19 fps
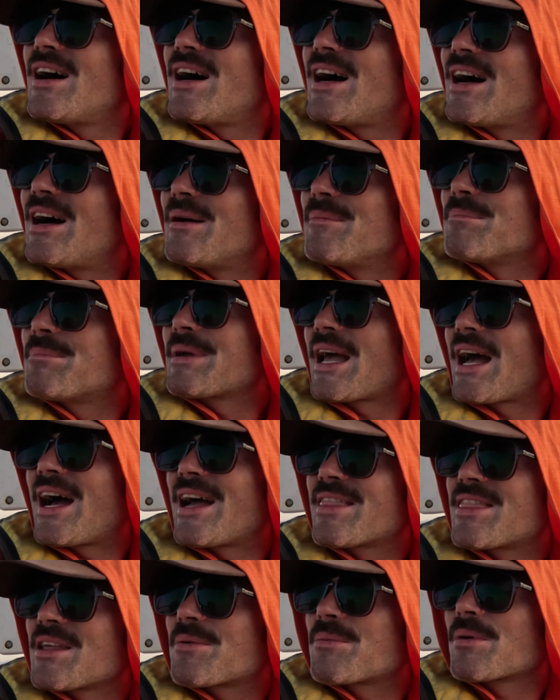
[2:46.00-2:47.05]
Um, but yeah,
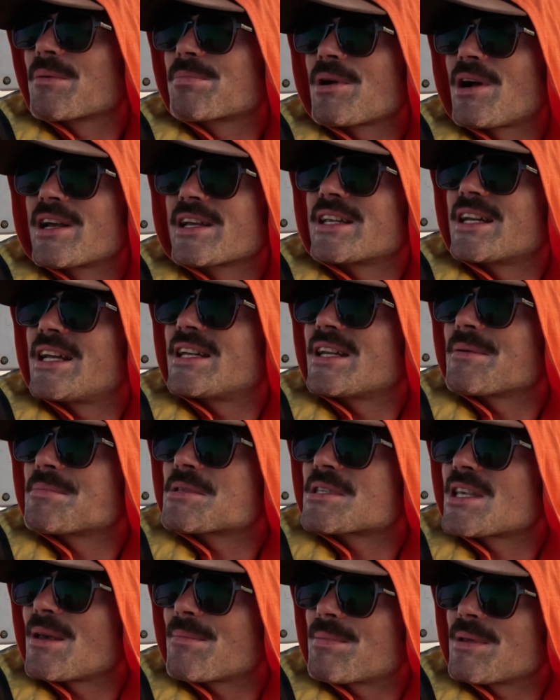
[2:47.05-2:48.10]
I think we're probably going to end up
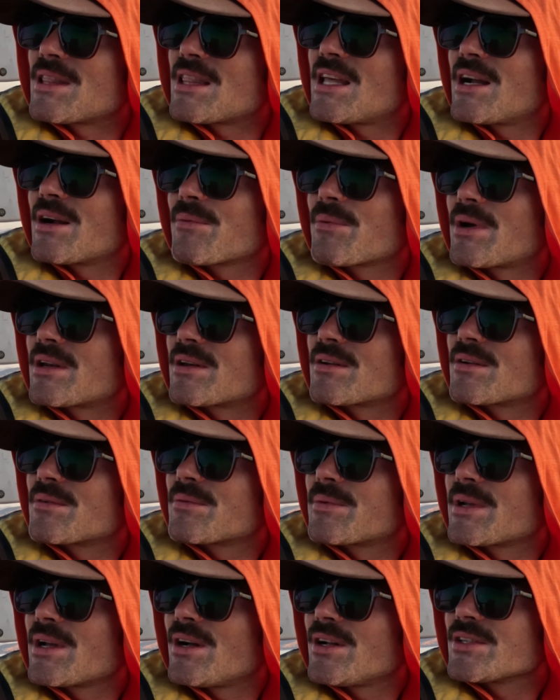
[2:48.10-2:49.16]
skipping there
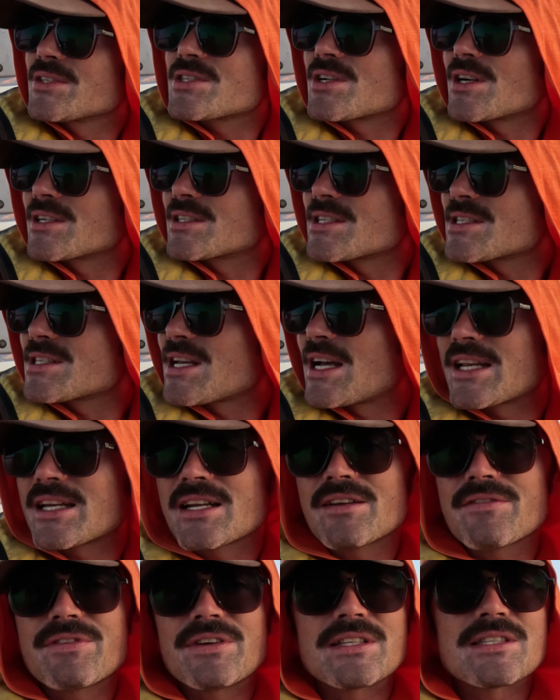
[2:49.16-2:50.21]
when we all start
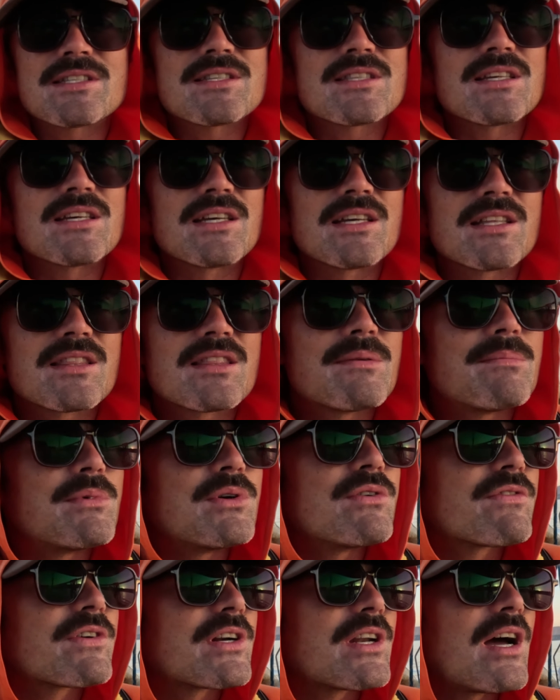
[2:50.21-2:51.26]
deciding if it's the, the
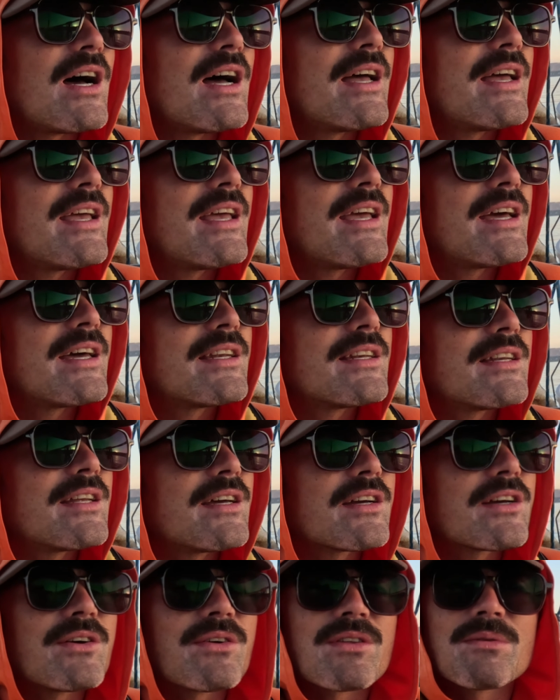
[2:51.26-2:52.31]
move or not and
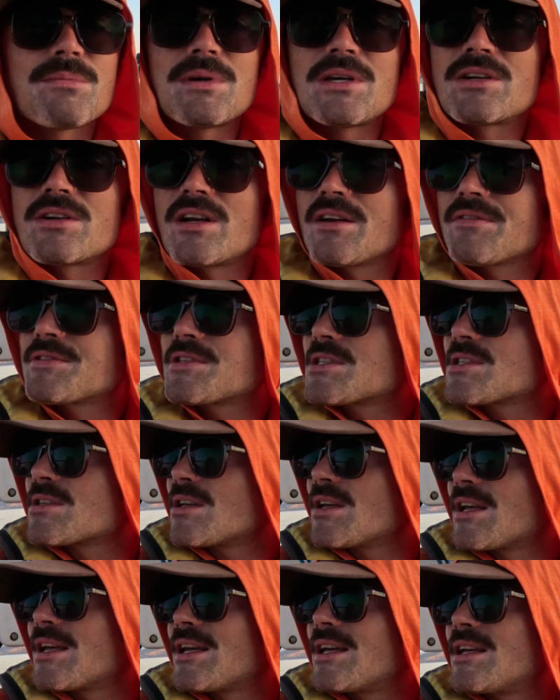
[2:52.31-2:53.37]
uh, go to the midriffs,
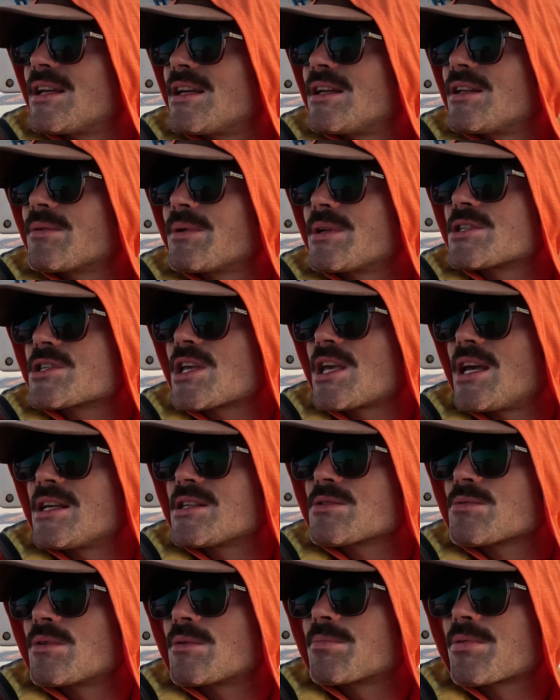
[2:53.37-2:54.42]
in which
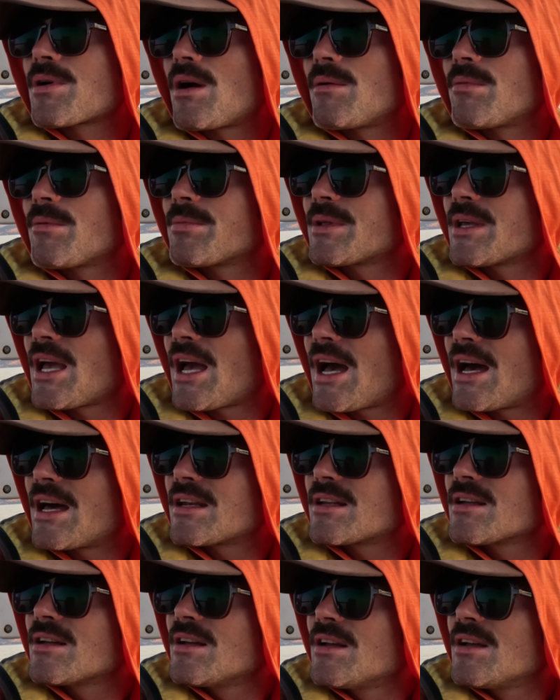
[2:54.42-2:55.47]
case would probably
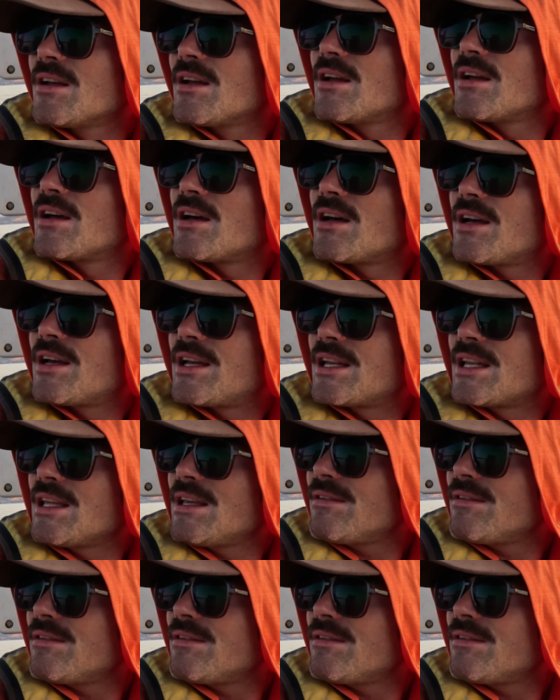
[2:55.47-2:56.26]
add an